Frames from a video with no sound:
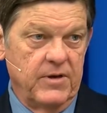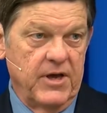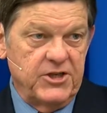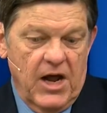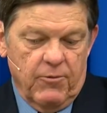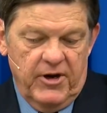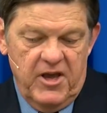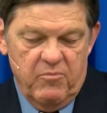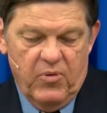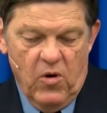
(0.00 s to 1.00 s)
is not really
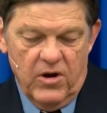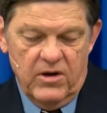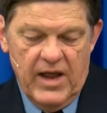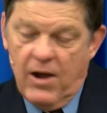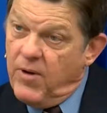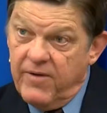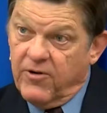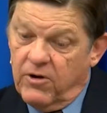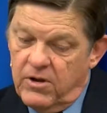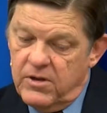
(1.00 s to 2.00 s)
important. However,